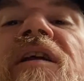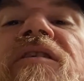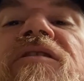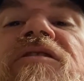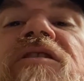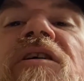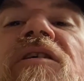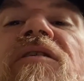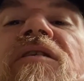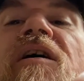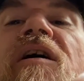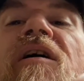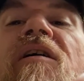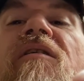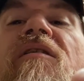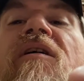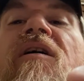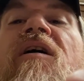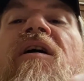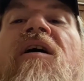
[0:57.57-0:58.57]
to show y'all
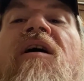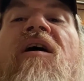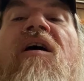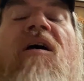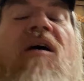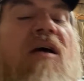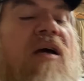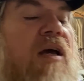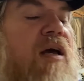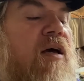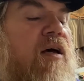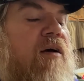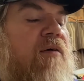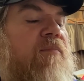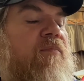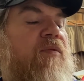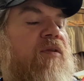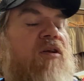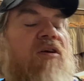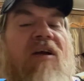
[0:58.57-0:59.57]
um,
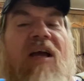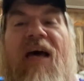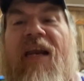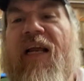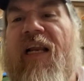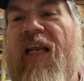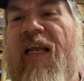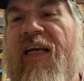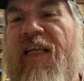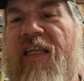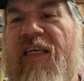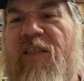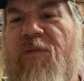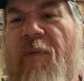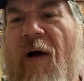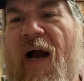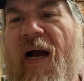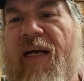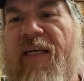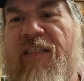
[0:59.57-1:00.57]
you got to clean these
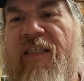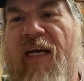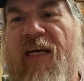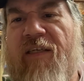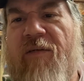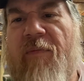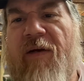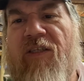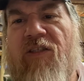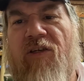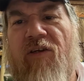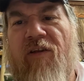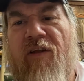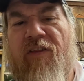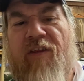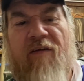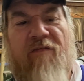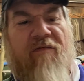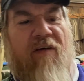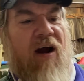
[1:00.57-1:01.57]
pockets out to make sure that
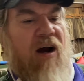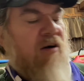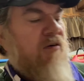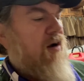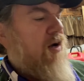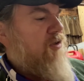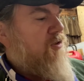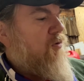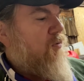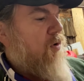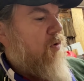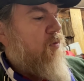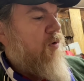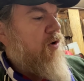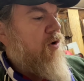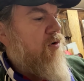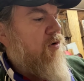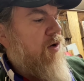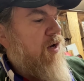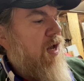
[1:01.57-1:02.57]
they fire right. So what we're
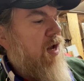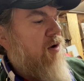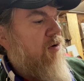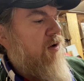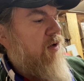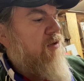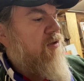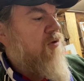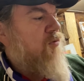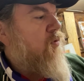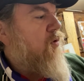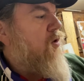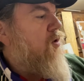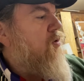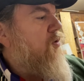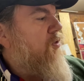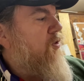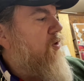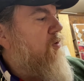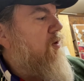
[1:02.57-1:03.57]
doing now is we're
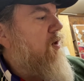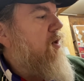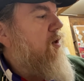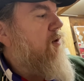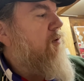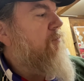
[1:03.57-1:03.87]
going through here